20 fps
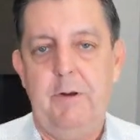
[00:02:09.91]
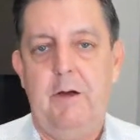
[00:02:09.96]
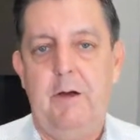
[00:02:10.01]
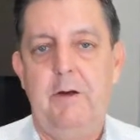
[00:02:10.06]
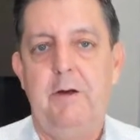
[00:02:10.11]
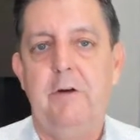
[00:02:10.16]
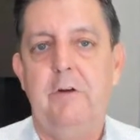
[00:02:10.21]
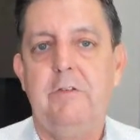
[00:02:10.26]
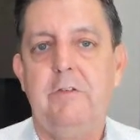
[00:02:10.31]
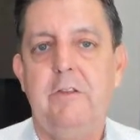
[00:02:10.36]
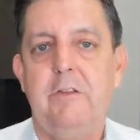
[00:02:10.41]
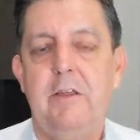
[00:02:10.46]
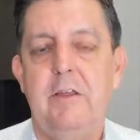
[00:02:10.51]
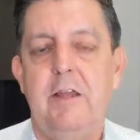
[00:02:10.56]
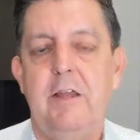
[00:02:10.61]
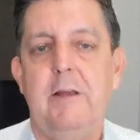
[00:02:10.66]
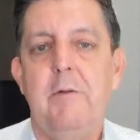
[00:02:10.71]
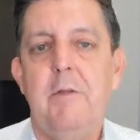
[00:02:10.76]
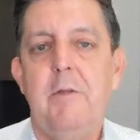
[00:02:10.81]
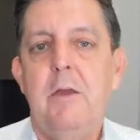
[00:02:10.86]
Now here's the
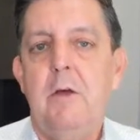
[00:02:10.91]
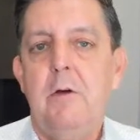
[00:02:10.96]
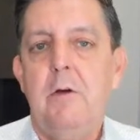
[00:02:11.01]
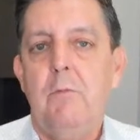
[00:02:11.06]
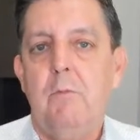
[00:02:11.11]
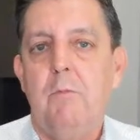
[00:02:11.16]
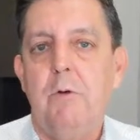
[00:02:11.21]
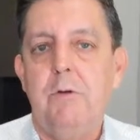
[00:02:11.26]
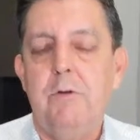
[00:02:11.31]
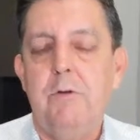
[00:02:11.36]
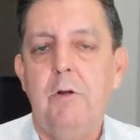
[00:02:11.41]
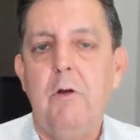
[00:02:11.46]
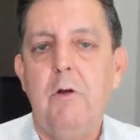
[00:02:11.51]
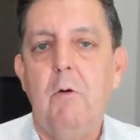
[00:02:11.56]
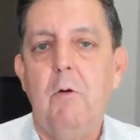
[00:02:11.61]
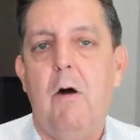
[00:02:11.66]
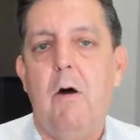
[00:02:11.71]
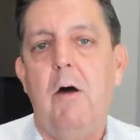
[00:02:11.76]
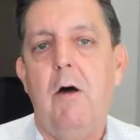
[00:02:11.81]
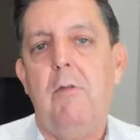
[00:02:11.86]
thing, when you
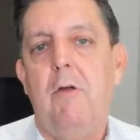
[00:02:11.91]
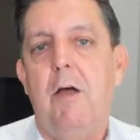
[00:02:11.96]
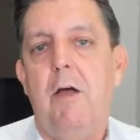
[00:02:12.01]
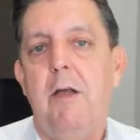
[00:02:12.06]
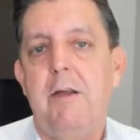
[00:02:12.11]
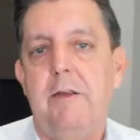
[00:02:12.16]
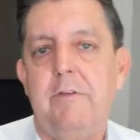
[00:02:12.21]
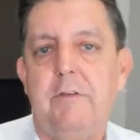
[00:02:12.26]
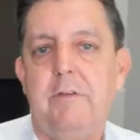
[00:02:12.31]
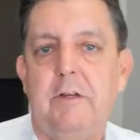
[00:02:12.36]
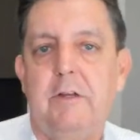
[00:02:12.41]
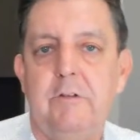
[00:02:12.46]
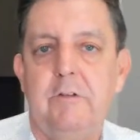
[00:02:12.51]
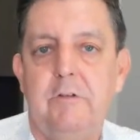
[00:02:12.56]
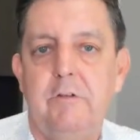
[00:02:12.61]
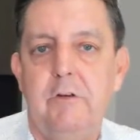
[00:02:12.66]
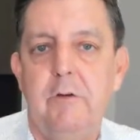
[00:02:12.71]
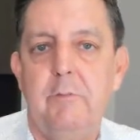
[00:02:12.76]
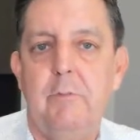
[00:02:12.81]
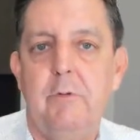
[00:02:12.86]
go online as a
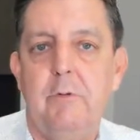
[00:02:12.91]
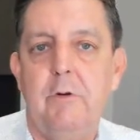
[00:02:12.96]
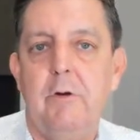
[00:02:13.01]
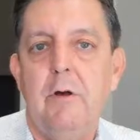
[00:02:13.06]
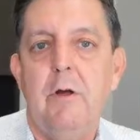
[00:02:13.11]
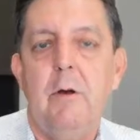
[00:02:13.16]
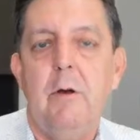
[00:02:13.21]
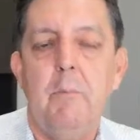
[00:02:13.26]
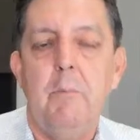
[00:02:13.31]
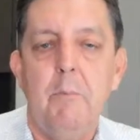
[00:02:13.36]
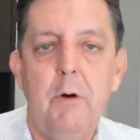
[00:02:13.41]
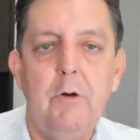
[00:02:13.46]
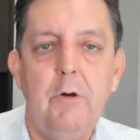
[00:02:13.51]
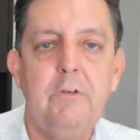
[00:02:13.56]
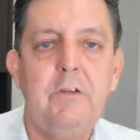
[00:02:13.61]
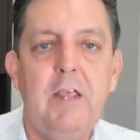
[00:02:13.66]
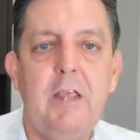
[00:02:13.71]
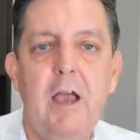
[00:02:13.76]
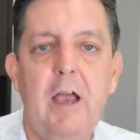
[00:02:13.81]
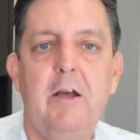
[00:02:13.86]
consumer,
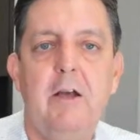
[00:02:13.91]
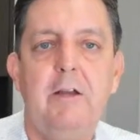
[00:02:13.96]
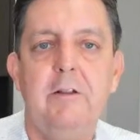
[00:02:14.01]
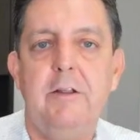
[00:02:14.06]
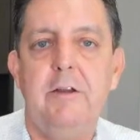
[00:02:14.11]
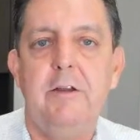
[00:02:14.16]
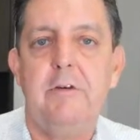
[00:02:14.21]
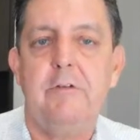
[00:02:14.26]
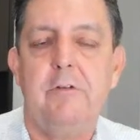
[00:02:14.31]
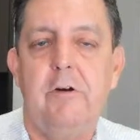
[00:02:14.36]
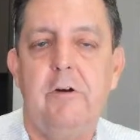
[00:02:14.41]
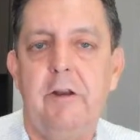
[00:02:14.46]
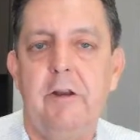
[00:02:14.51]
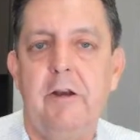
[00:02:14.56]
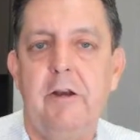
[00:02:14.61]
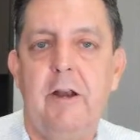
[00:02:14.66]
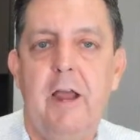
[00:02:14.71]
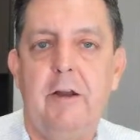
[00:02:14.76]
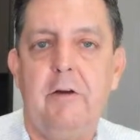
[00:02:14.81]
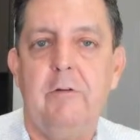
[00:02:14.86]
most calculators are
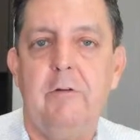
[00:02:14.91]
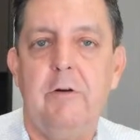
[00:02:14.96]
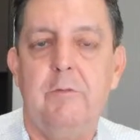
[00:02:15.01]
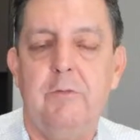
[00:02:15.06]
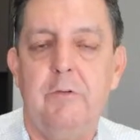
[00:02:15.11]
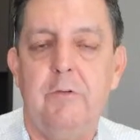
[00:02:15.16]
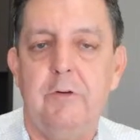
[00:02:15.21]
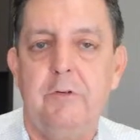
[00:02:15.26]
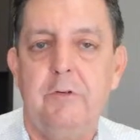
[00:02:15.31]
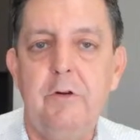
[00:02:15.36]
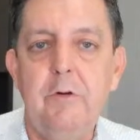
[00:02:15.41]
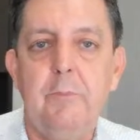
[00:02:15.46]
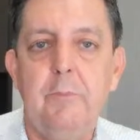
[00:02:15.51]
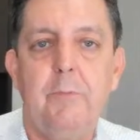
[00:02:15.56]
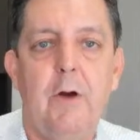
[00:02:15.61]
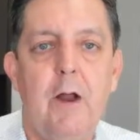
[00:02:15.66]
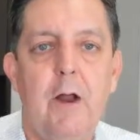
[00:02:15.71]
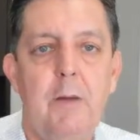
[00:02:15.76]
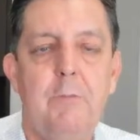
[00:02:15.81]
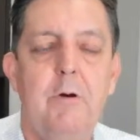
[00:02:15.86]
inaccurate for two
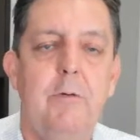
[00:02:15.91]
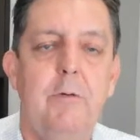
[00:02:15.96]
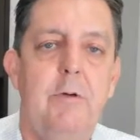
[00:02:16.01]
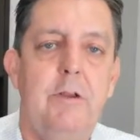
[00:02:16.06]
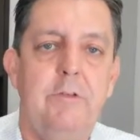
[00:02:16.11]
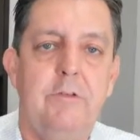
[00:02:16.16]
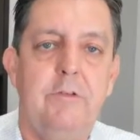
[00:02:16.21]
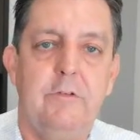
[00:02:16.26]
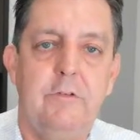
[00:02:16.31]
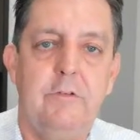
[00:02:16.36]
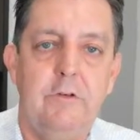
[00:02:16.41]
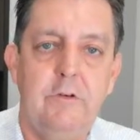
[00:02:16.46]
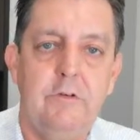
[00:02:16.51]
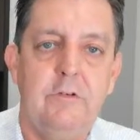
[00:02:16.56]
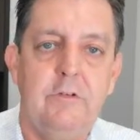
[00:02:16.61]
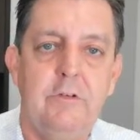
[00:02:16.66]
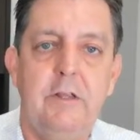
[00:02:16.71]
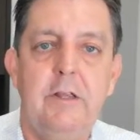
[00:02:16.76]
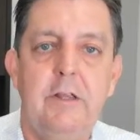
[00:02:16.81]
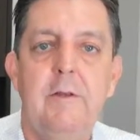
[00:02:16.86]
primary reasons.
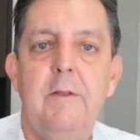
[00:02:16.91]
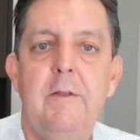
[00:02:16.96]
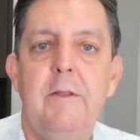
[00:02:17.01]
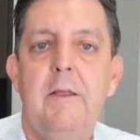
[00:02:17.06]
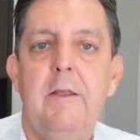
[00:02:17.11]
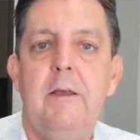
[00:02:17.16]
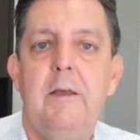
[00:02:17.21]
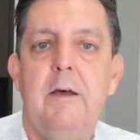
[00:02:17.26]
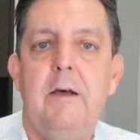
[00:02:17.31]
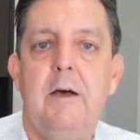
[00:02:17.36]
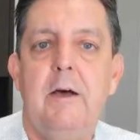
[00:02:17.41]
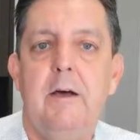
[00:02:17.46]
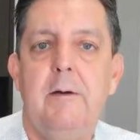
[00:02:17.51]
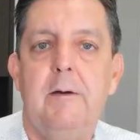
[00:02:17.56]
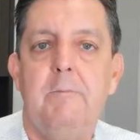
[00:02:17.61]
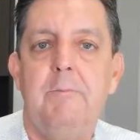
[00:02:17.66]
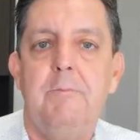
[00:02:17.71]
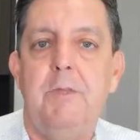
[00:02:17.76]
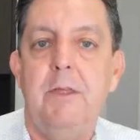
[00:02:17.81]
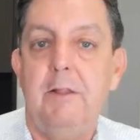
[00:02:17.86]
Usually
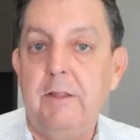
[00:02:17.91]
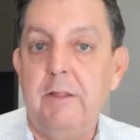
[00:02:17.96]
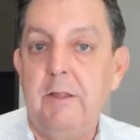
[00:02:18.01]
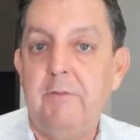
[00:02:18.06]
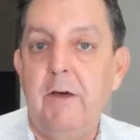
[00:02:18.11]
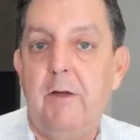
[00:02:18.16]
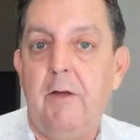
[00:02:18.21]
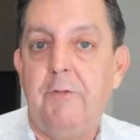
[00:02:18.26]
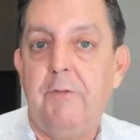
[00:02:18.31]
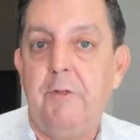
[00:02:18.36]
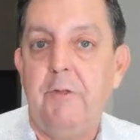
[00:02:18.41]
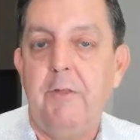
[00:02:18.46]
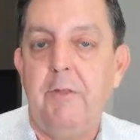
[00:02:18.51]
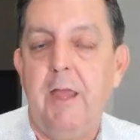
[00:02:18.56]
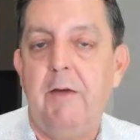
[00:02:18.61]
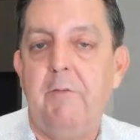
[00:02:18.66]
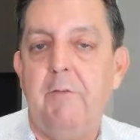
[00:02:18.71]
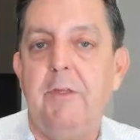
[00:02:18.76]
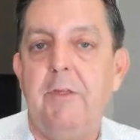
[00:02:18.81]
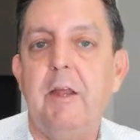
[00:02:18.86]
uh, they leave out the,
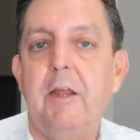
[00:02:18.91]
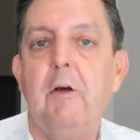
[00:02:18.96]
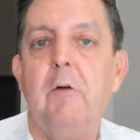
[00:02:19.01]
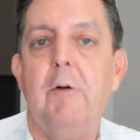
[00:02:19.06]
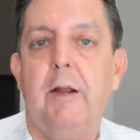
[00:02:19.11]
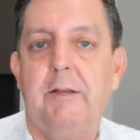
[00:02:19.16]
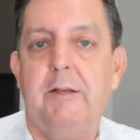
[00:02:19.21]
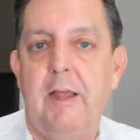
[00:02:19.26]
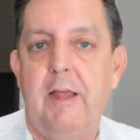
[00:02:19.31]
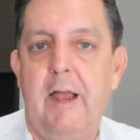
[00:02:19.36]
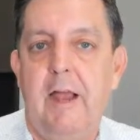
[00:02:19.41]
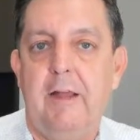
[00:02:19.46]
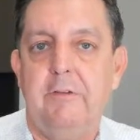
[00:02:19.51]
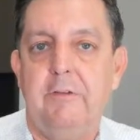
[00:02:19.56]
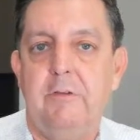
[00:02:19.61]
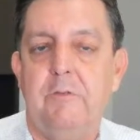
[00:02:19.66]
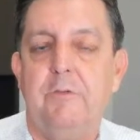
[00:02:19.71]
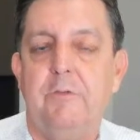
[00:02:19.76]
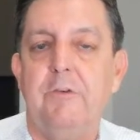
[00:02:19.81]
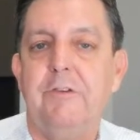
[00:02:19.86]
they have the incorrect
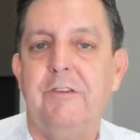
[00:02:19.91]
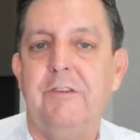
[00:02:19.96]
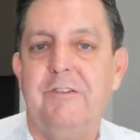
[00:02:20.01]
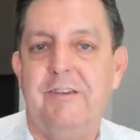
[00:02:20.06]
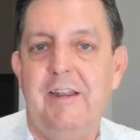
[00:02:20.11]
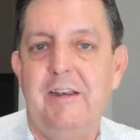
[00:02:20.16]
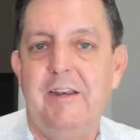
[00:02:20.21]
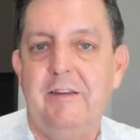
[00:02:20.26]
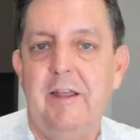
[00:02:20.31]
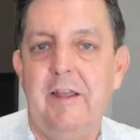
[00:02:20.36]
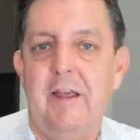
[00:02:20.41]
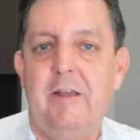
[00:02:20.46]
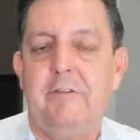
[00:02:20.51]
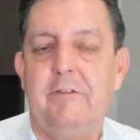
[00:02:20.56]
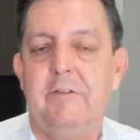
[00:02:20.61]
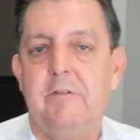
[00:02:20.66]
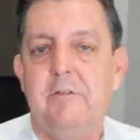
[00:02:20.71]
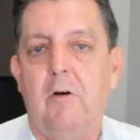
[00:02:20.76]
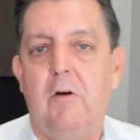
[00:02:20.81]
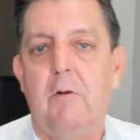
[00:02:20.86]
taxes for the state of
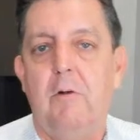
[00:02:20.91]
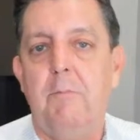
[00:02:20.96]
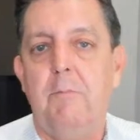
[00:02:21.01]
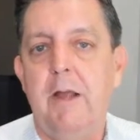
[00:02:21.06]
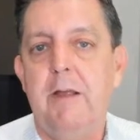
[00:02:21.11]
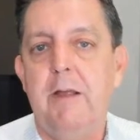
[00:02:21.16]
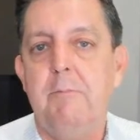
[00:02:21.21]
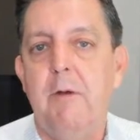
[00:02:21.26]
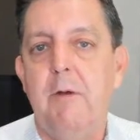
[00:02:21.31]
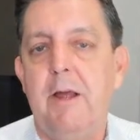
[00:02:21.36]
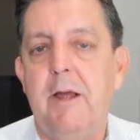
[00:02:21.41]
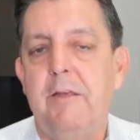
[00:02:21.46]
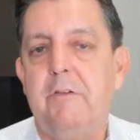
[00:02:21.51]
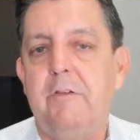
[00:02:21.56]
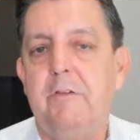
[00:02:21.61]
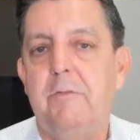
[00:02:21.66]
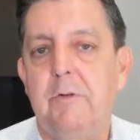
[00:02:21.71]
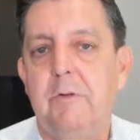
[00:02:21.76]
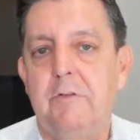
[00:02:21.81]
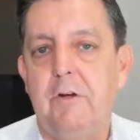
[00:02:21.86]
Texas. All, my my
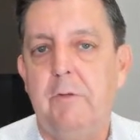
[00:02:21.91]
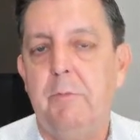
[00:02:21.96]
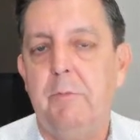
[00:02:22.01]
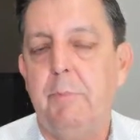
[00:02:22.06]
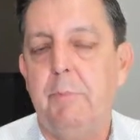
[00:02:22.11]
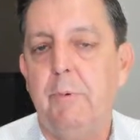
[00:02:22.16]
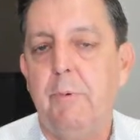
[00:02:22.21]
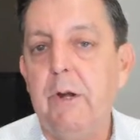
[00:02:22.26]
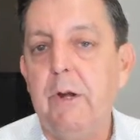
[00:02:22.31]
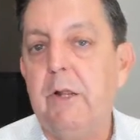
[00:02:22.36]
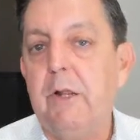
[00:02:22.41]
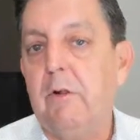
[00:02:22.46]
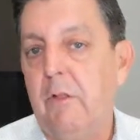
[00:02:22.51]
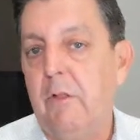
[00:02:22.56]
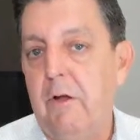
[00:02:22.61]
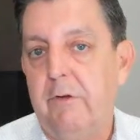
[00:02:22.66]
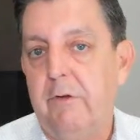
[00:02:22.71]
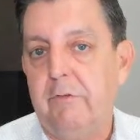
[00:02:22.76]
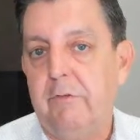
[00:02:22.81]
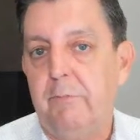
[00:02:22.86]
estimates are going to be pretty
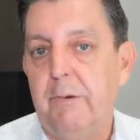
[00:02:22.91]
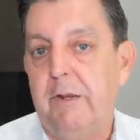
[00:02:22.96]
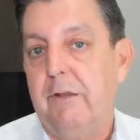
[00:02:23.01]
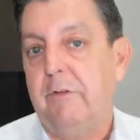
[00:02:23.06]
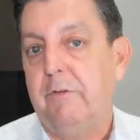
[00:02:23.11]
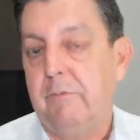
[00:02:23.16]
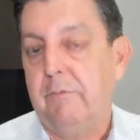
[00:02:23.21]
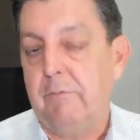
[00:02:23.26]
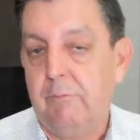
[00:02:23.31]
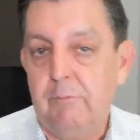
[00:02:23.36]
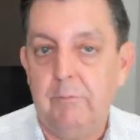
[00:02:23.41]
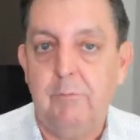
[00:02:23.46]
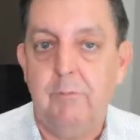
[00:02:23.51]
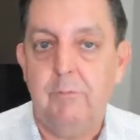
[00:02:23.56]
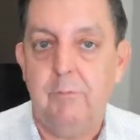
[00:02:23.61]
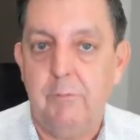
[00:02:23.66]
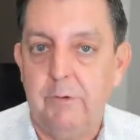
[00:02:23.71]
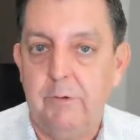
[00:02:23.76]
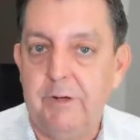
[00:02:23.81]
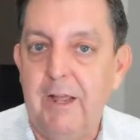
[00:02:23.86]
close because
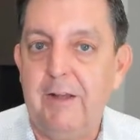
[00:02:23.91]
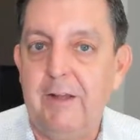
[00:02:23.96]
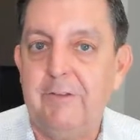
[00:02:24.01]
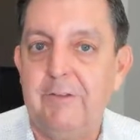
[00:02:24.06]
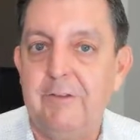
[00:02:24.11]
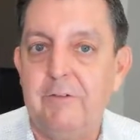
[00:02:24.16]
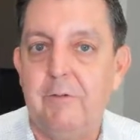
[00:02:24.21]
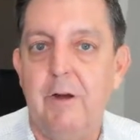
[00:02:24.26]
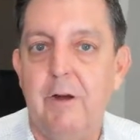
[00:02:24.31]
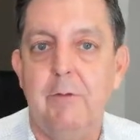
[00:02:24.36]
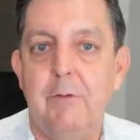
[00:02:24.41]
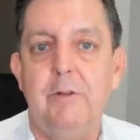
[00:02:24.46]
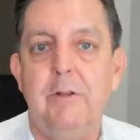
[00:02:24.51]
we're Texans, right?